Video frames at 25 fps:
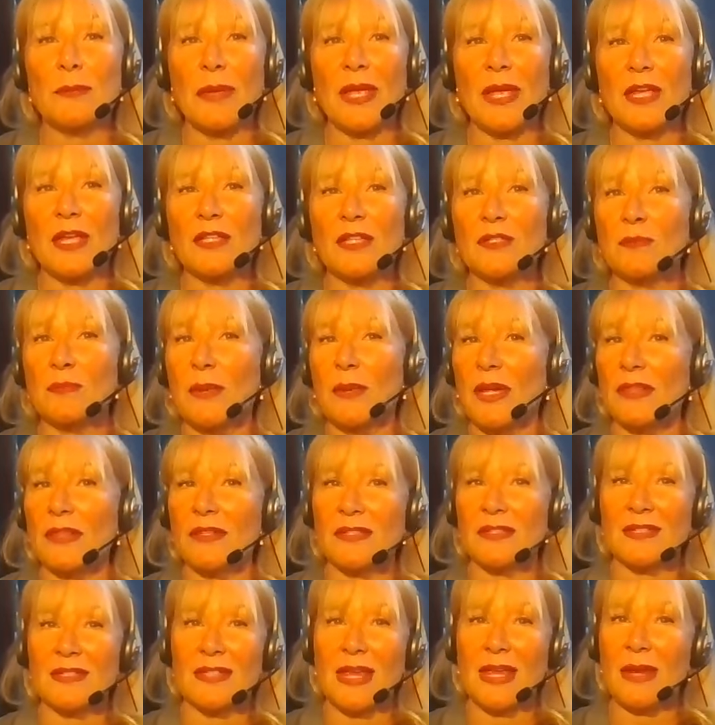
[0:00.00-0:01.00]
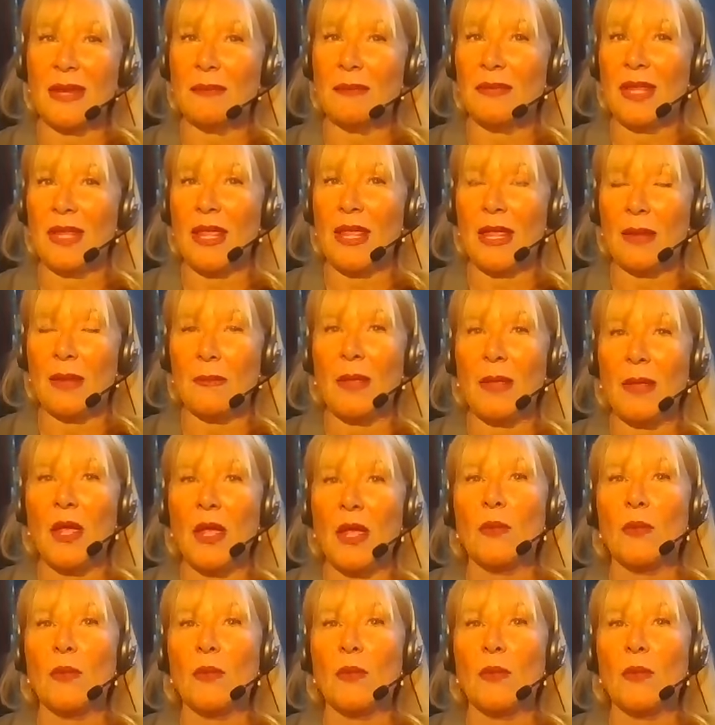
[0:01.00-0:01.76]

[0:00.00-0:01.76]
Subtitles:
page by the same name,